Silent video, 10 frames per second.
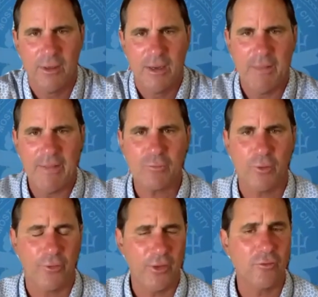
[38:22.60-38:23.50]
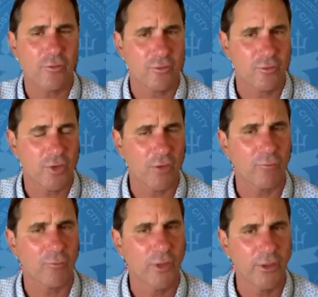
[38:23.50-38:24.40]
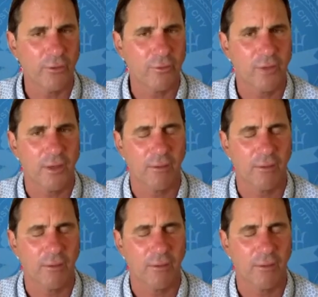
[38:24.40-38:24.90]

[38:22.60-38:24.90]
that's one of the things you start really noticing